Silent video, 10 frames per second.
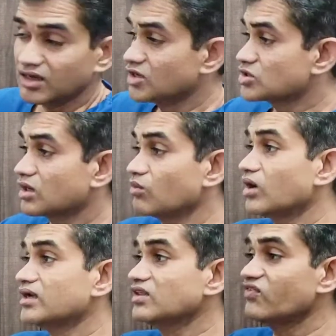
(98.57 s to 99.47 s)
So now
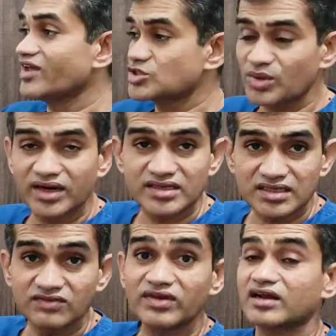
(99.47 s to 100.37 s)
what are the ways to address
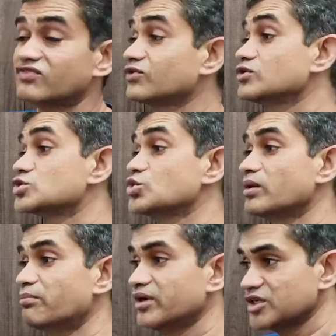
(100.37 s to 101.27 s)
it? We can of course do
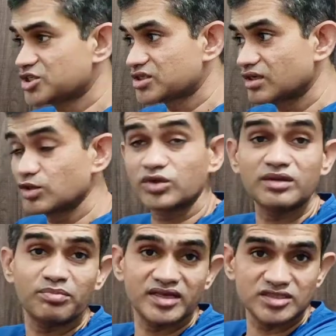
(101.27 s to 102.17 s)
a bridge to
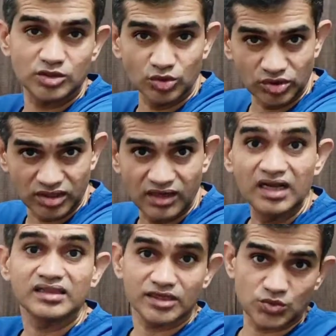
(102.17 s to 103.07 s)
replace the tooth.
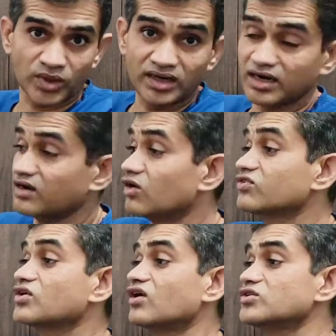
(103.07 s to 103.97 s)
That's one. And
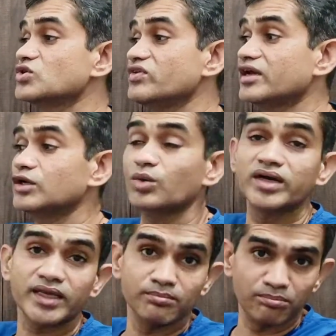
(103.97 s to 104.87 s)
also we can do
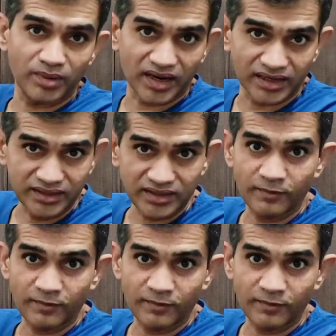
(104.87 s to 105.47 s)
an implant